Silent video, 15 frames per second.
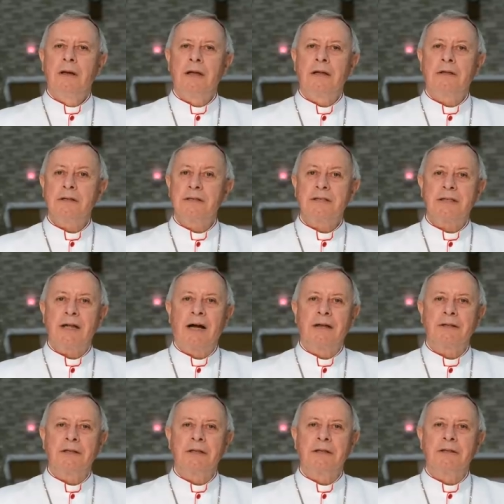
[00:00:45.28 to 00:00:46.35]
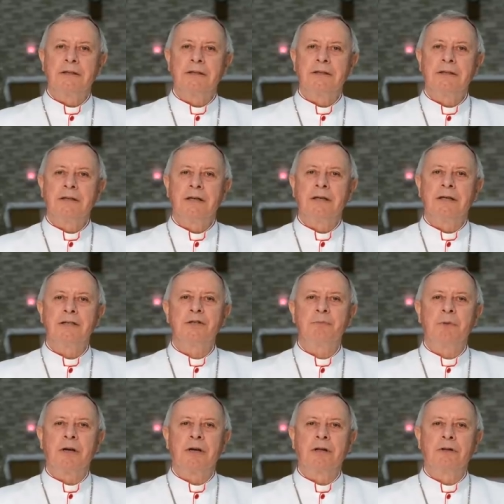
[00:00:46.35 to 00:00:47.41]
Let us start it in a
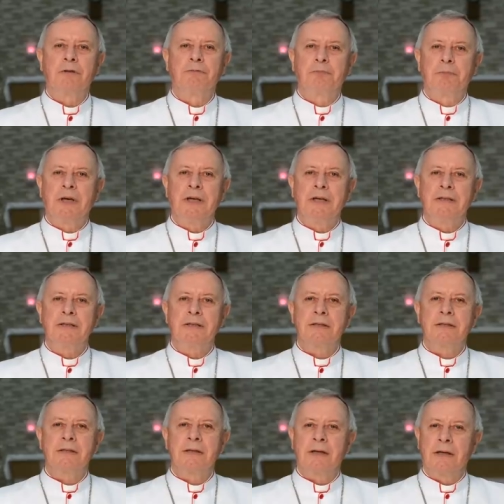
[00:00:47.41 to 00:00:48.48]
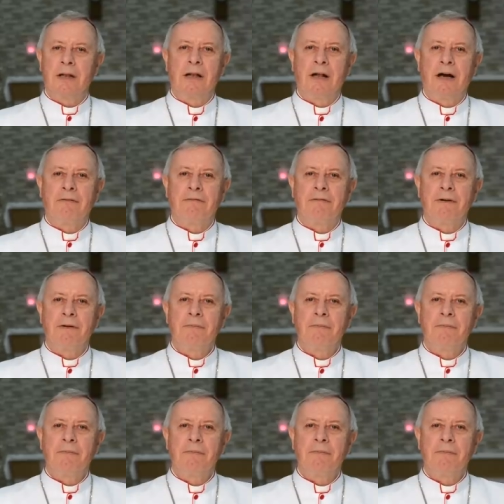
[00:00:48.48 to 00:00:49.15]
spirit of peace and love.